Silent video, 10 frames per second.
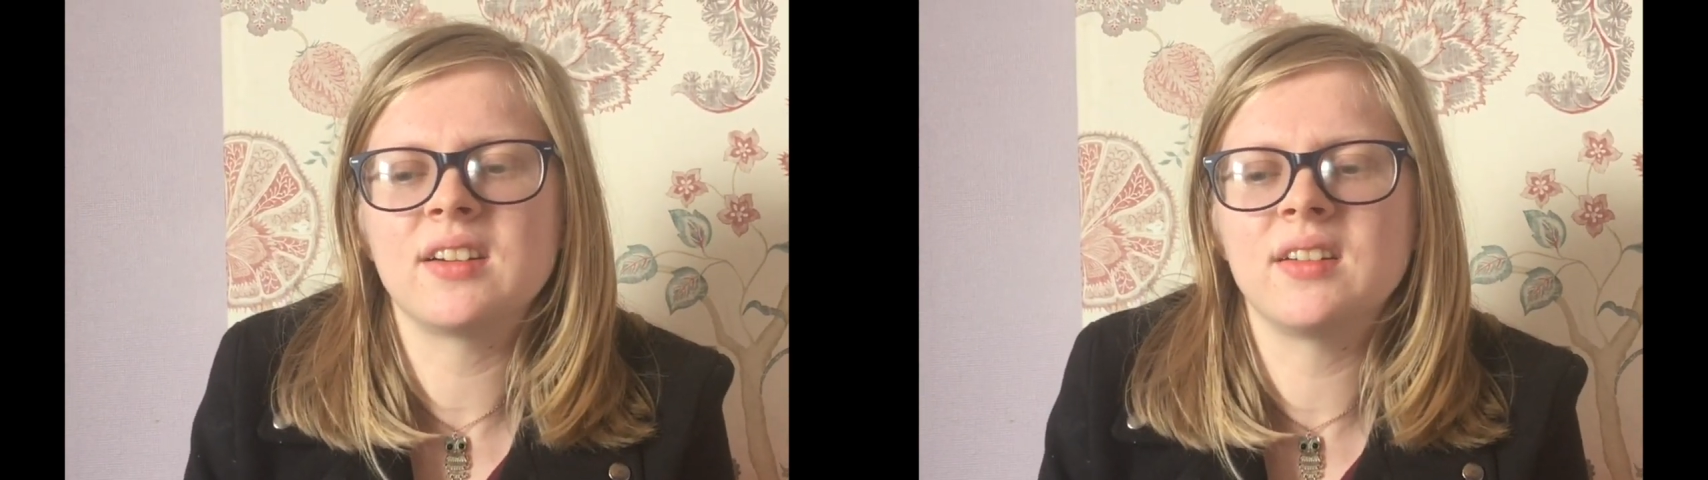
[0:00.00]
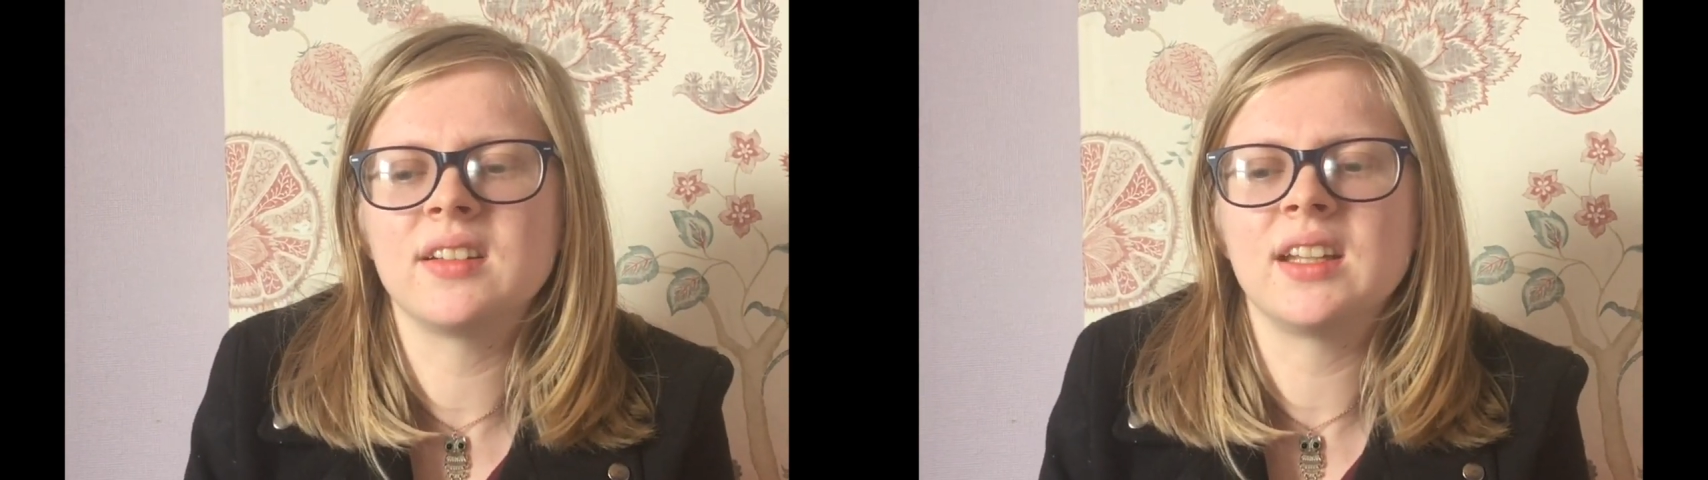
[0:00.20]

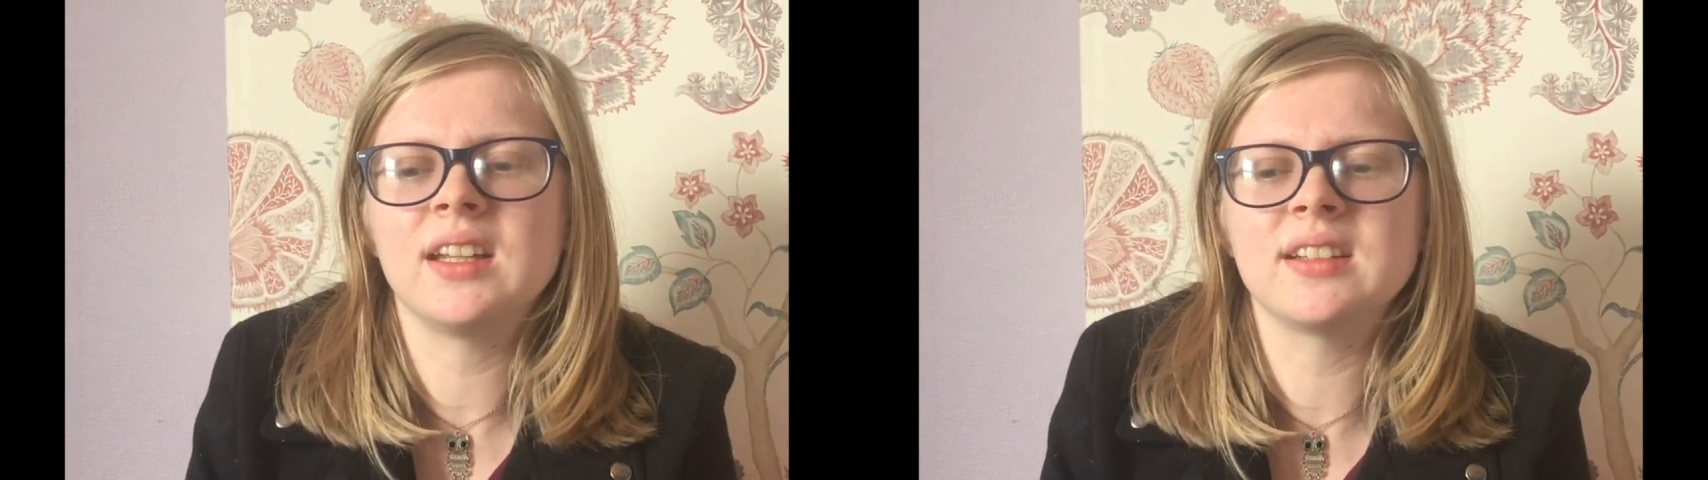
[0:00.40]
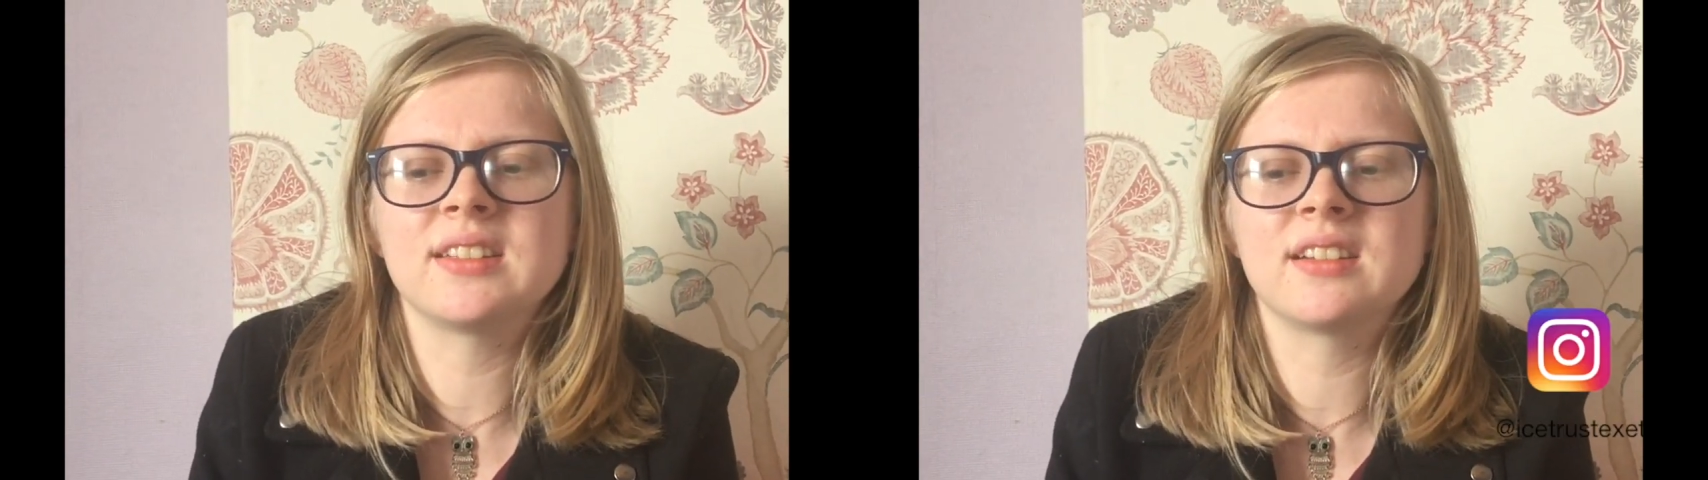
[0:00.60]
on the
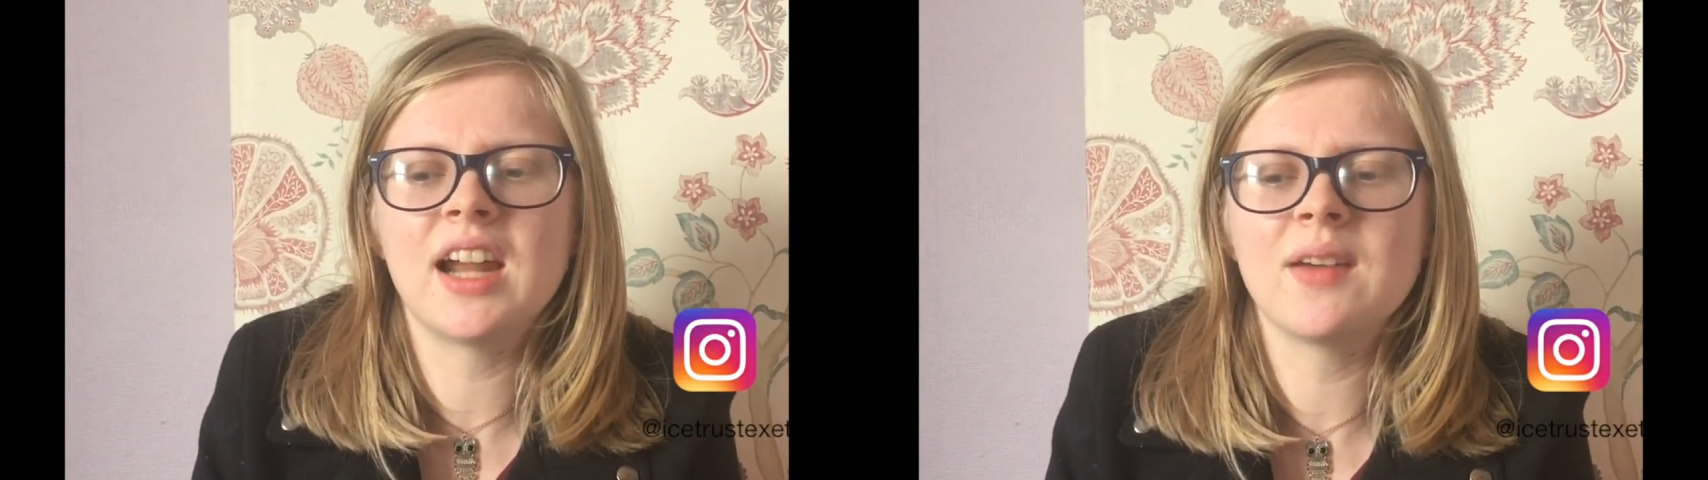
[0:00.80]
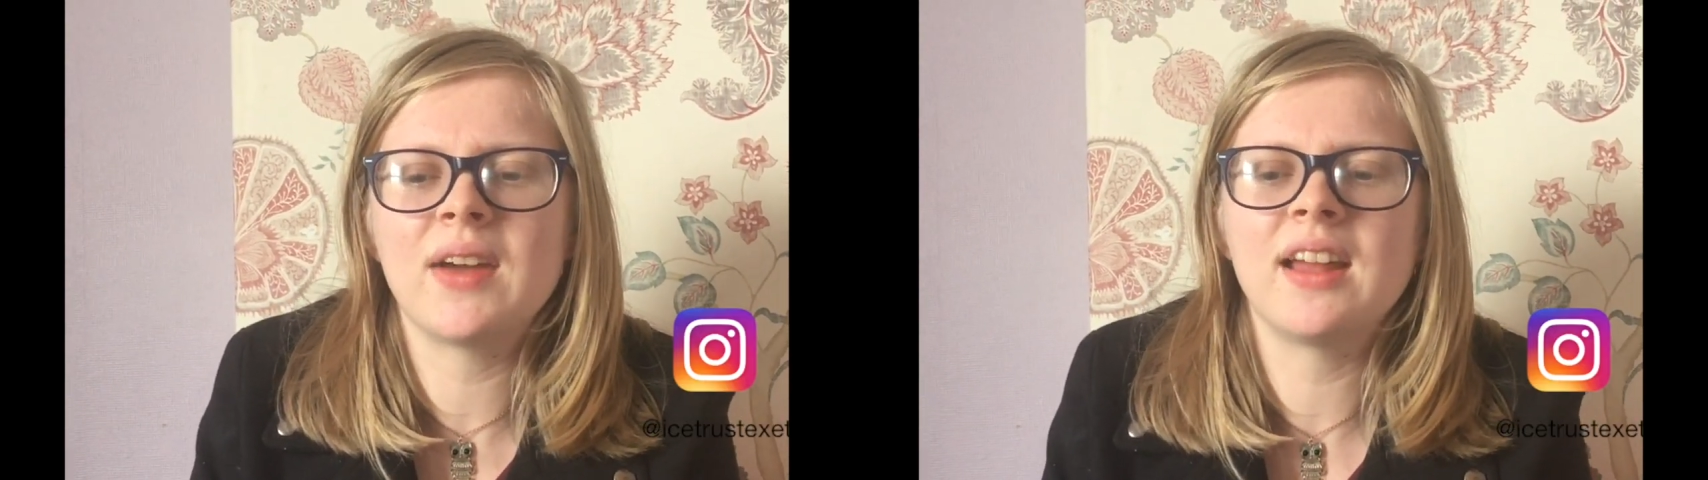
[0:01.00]

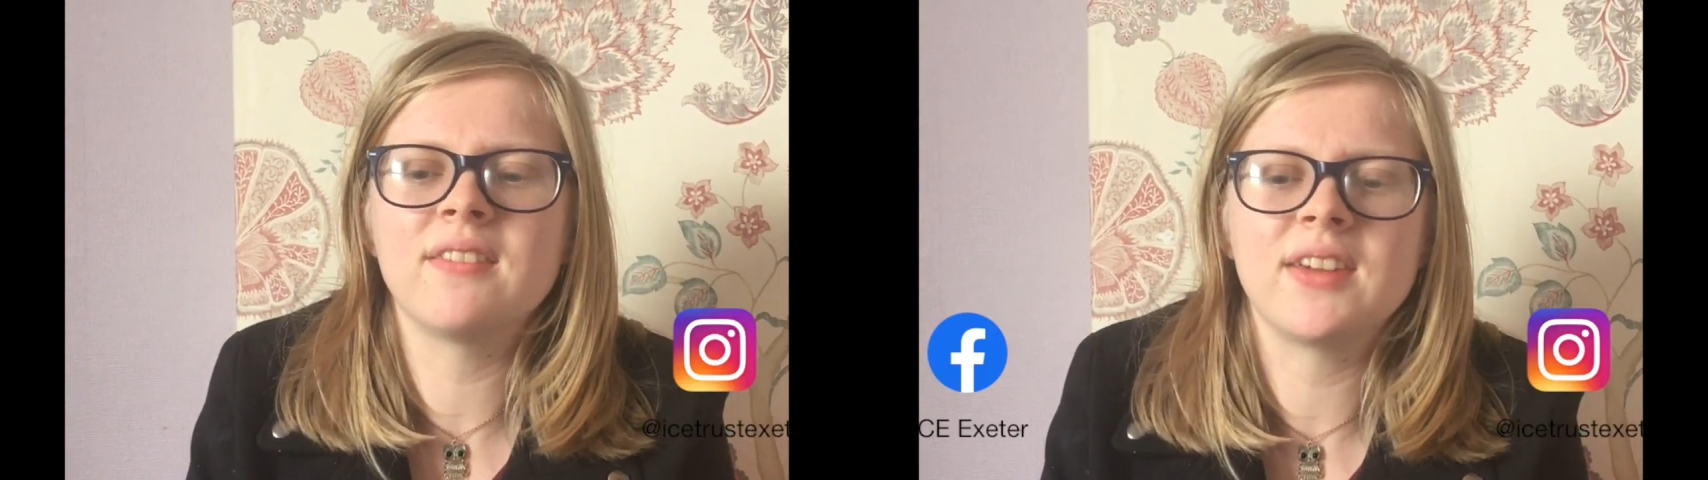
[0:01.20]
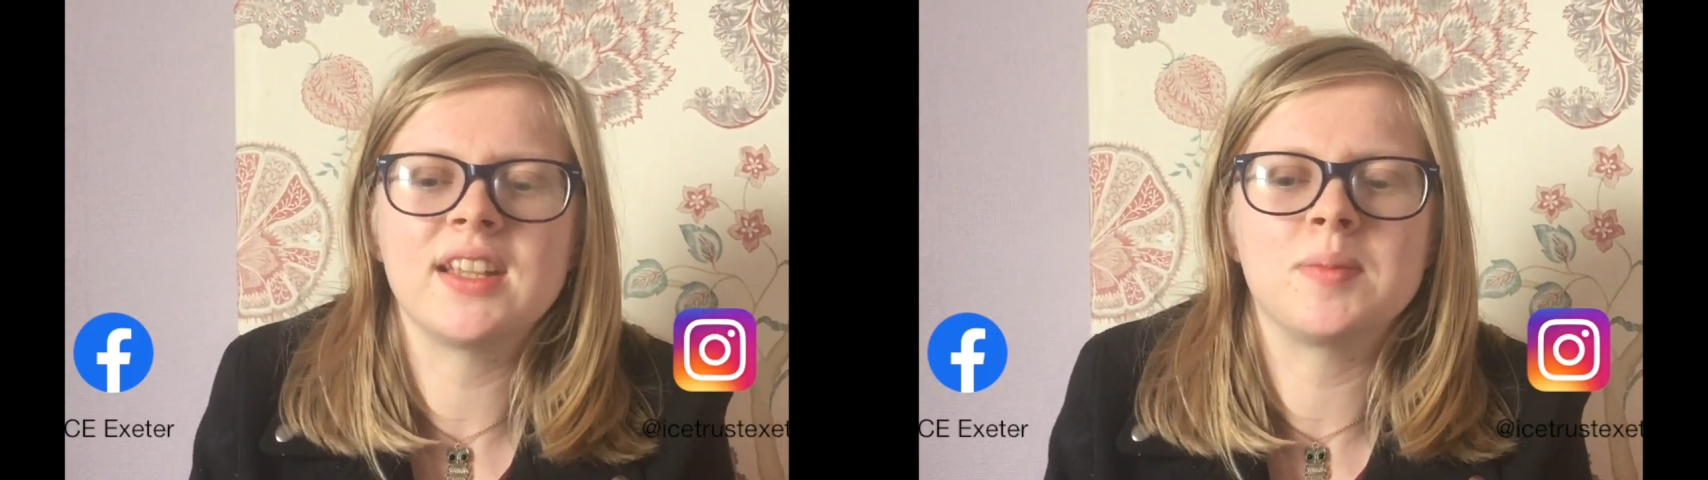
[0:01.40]
Instagram and
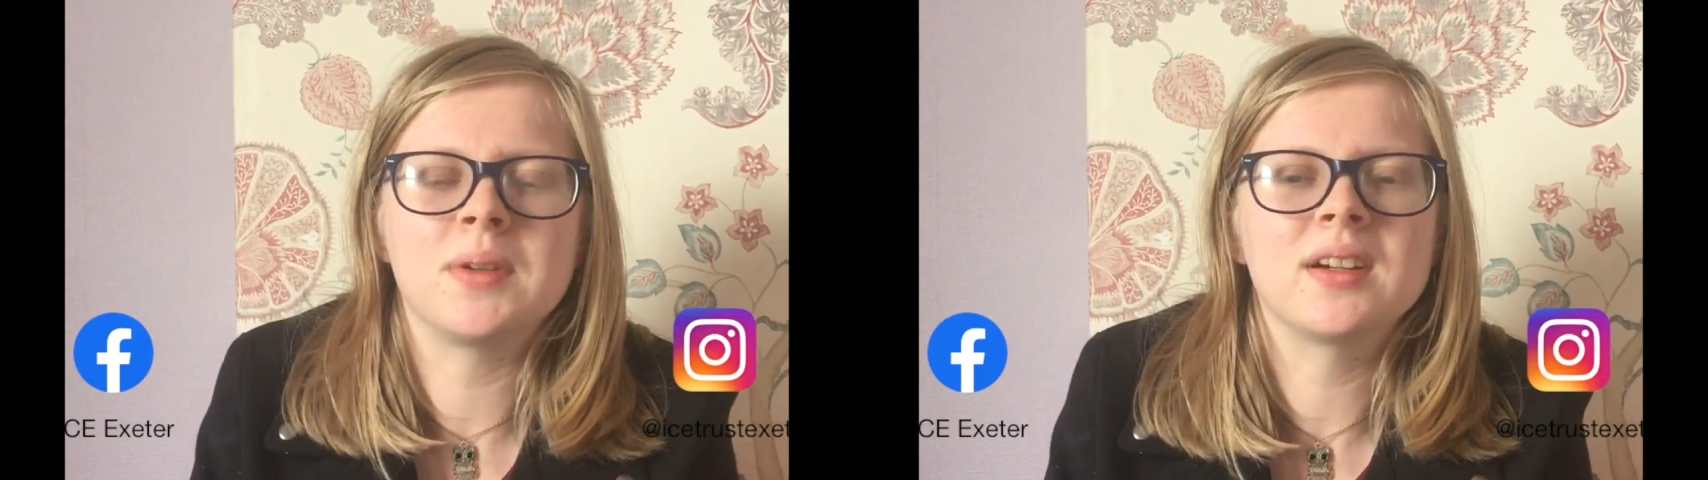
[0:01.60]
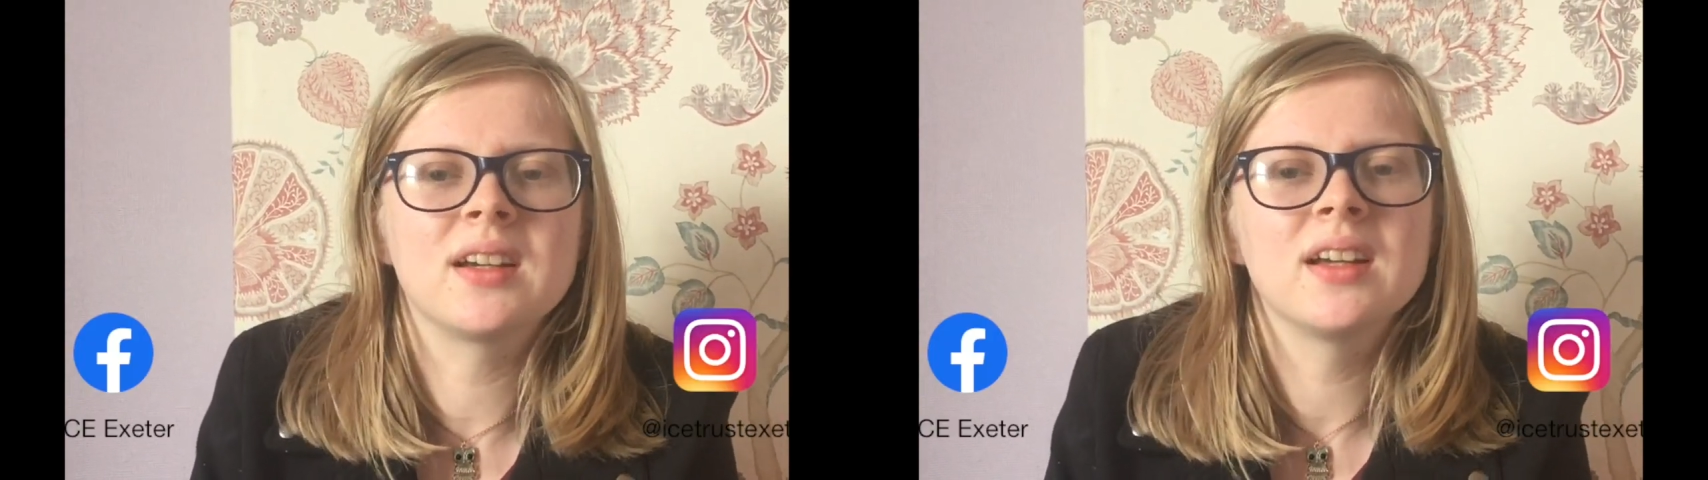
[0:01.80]
Facebook.